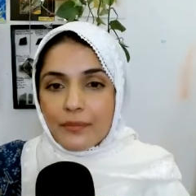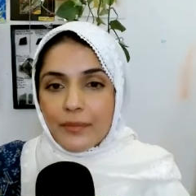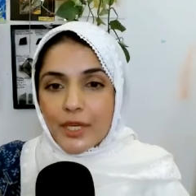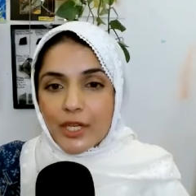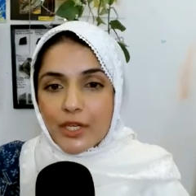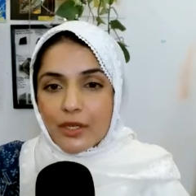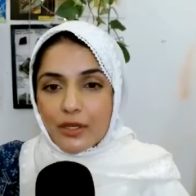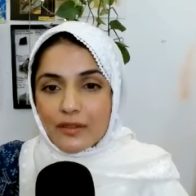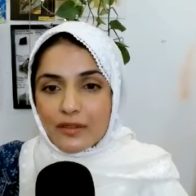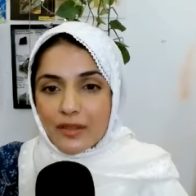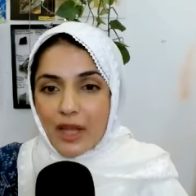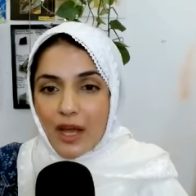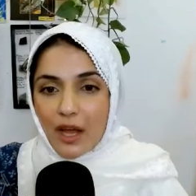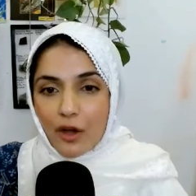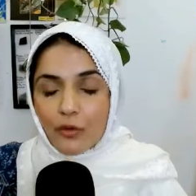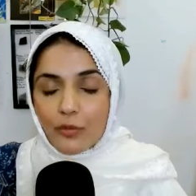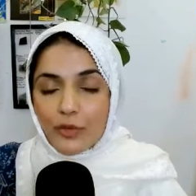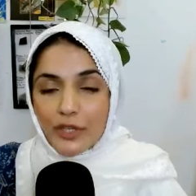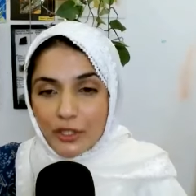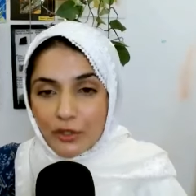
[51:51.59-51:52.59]
Because
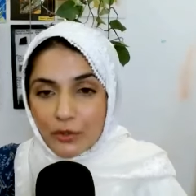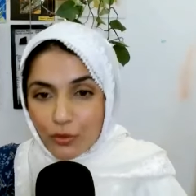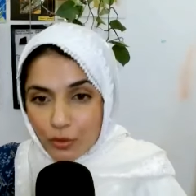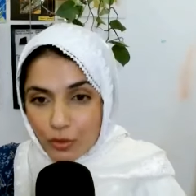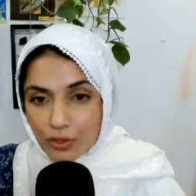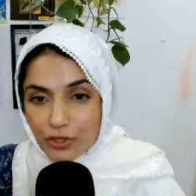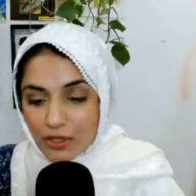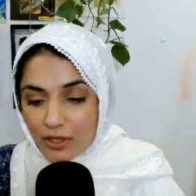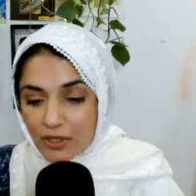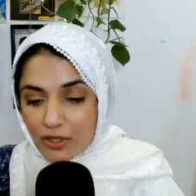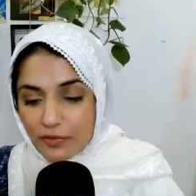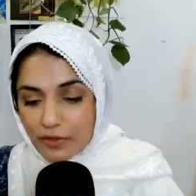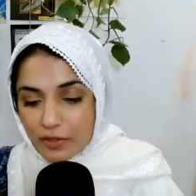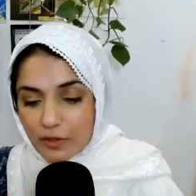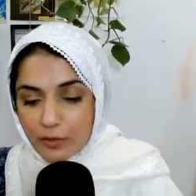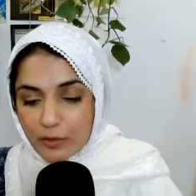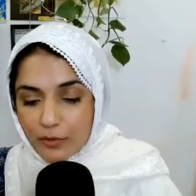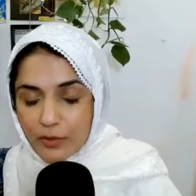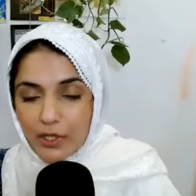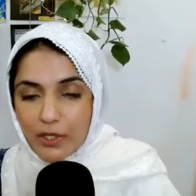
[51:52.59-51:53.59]
now we know the
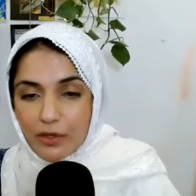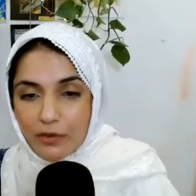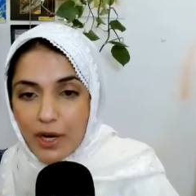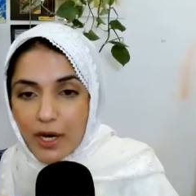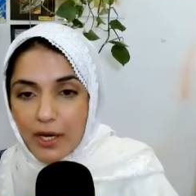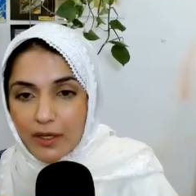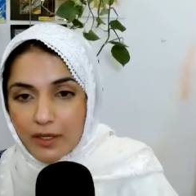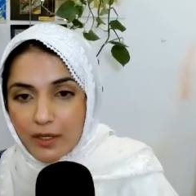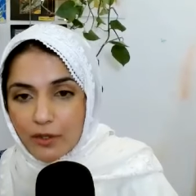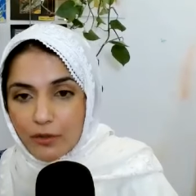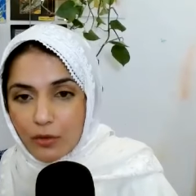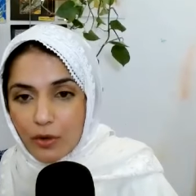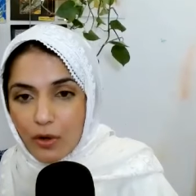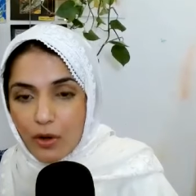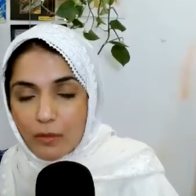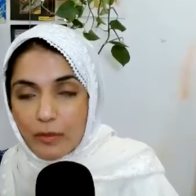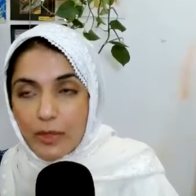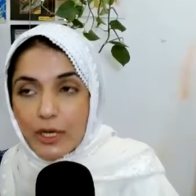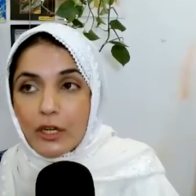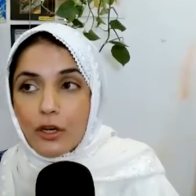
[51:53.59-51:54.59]
difference between right and
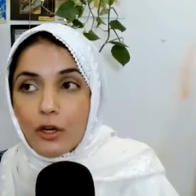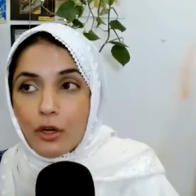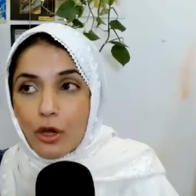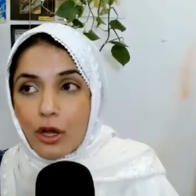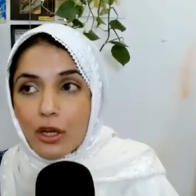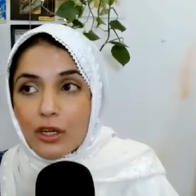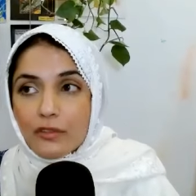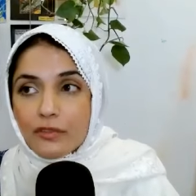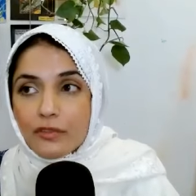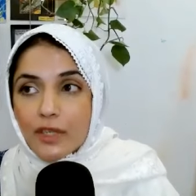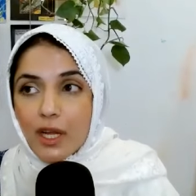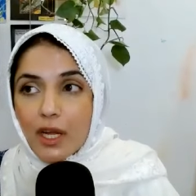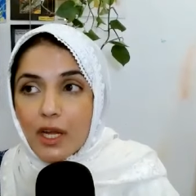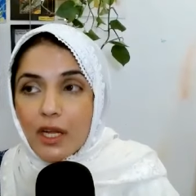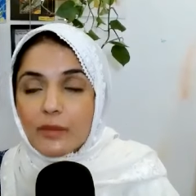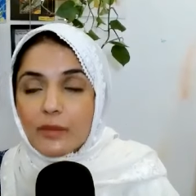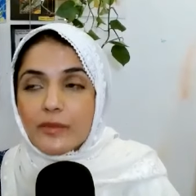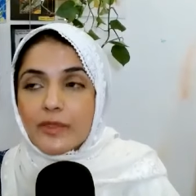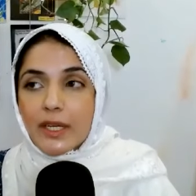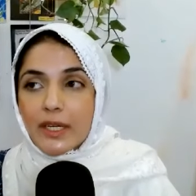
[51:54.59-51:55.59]
wrong. But a lot of
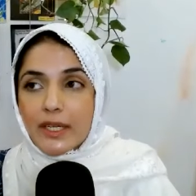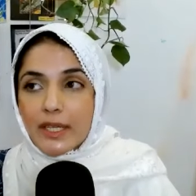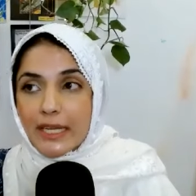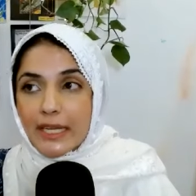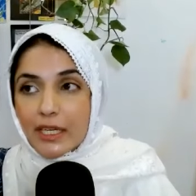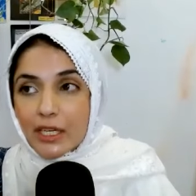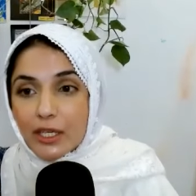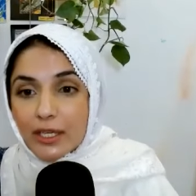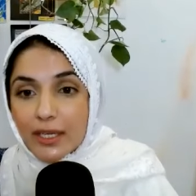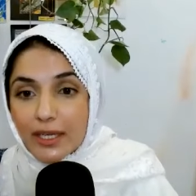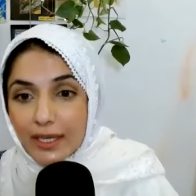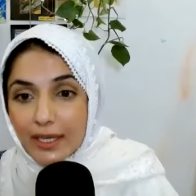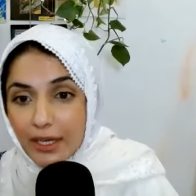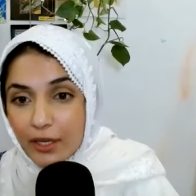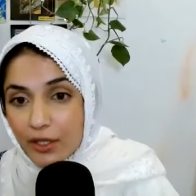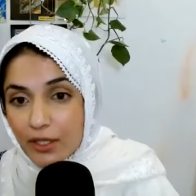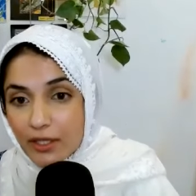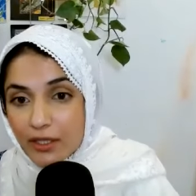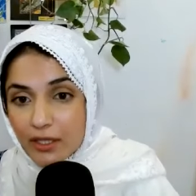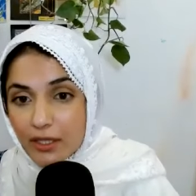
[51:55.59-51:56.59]
times that inner
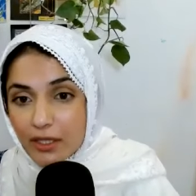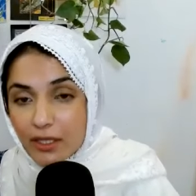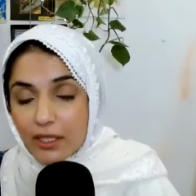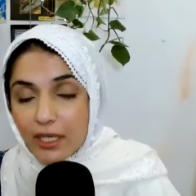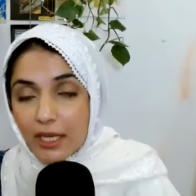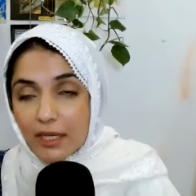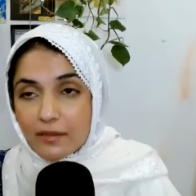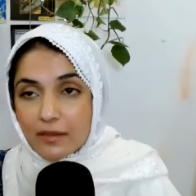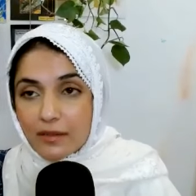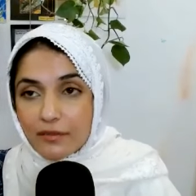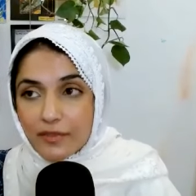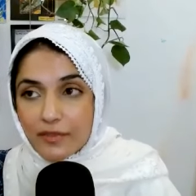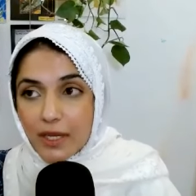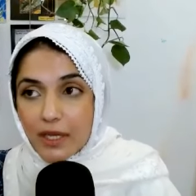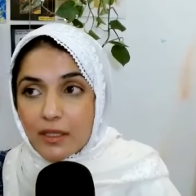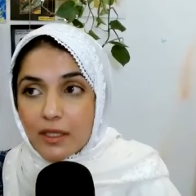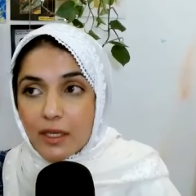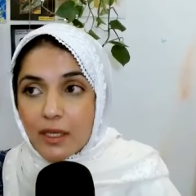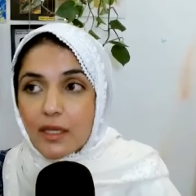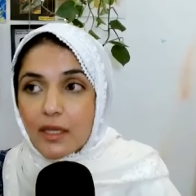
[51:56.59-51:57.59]
clarity gets
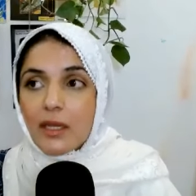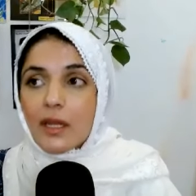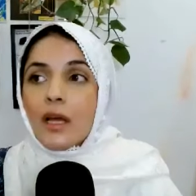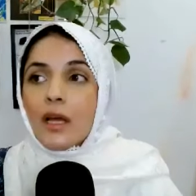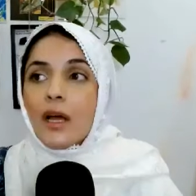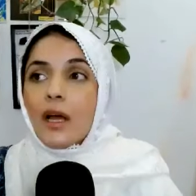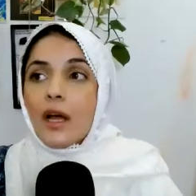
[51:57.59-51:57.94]
affected